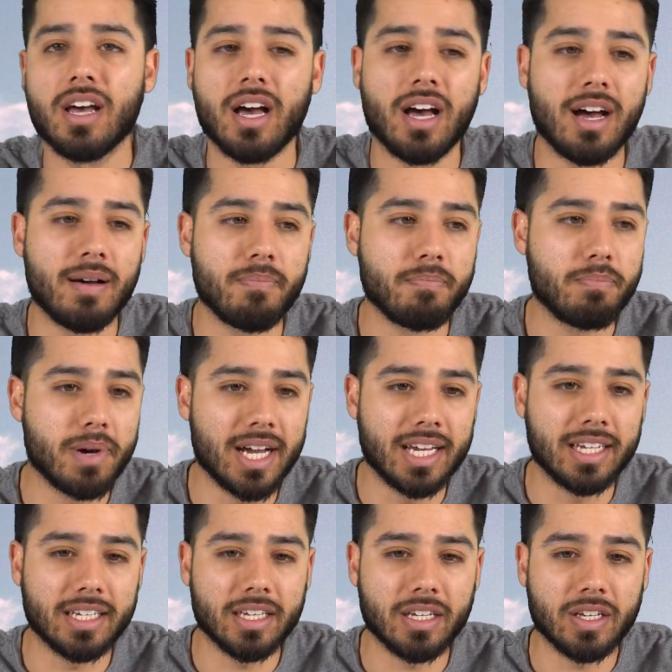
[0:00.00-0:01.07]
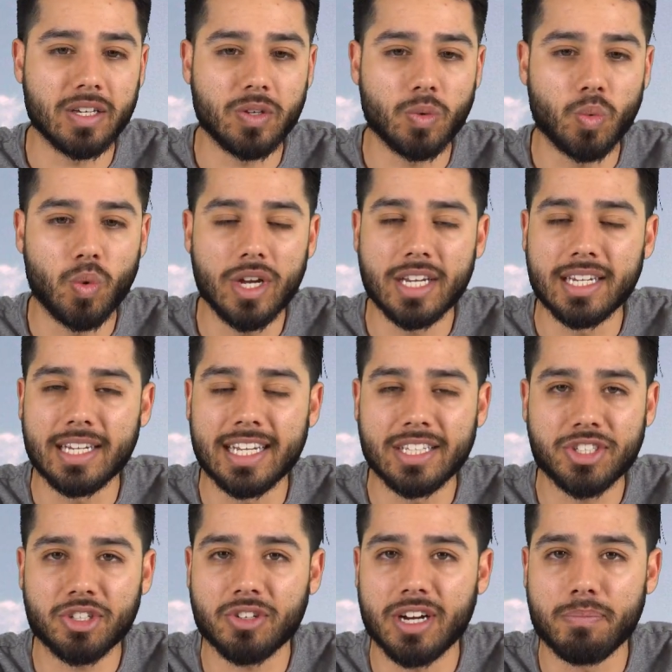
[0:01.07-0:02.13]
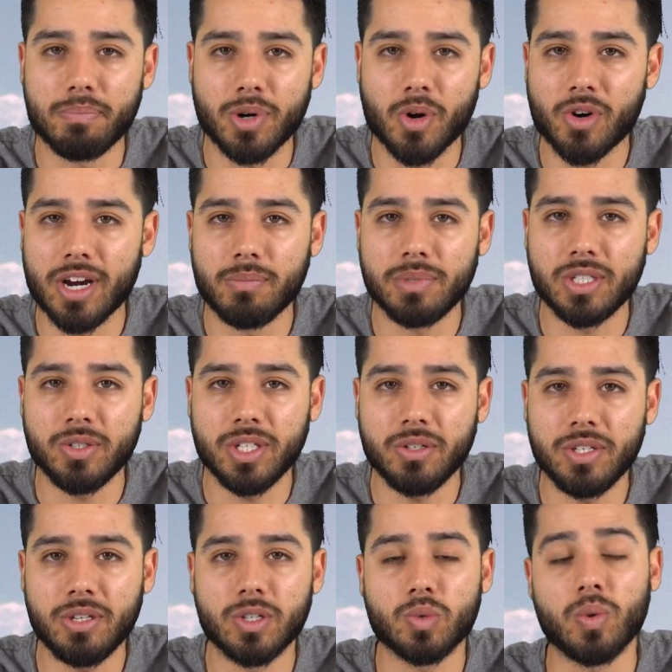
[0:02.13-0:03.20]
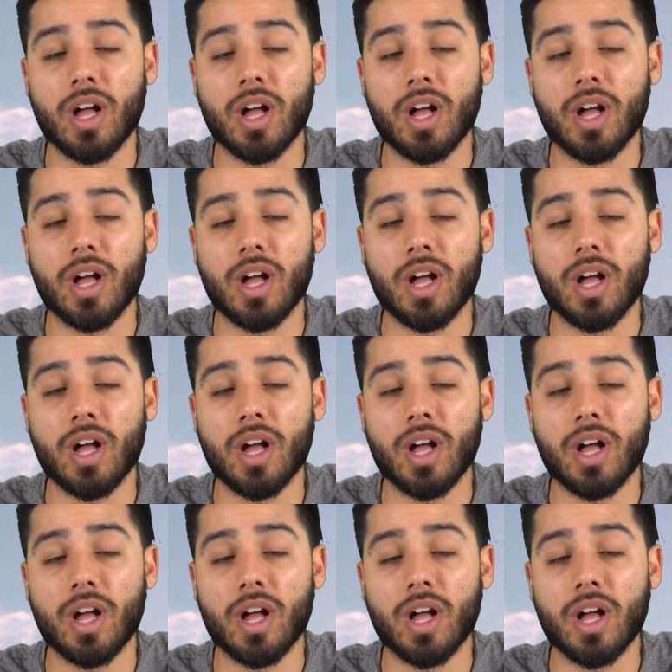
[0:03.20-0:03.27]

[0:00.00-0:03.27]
um, but what Instagram program do you use?